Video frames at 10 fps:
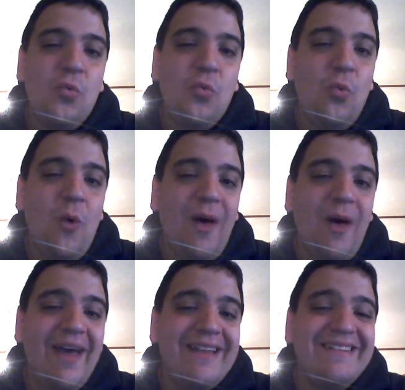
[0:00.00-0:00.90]

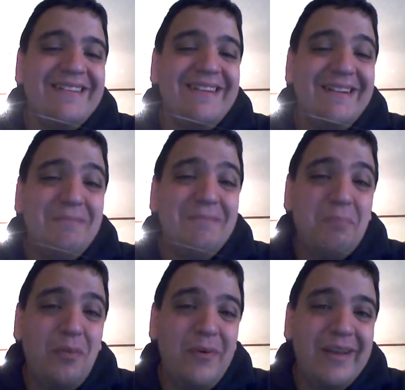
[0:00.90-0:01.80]
one
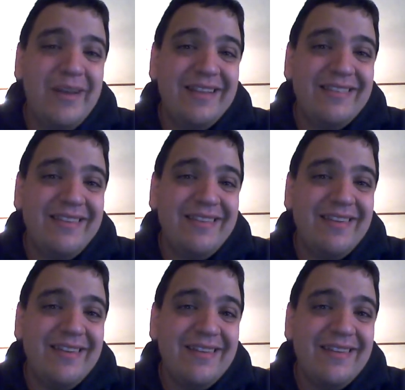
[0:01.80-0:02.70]

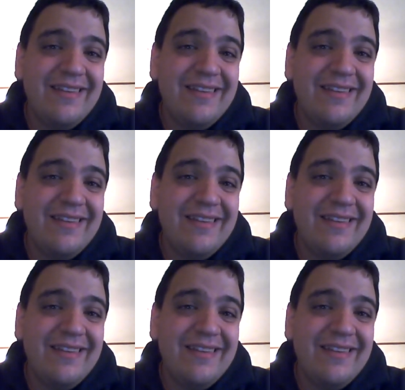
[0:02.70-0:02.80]
point.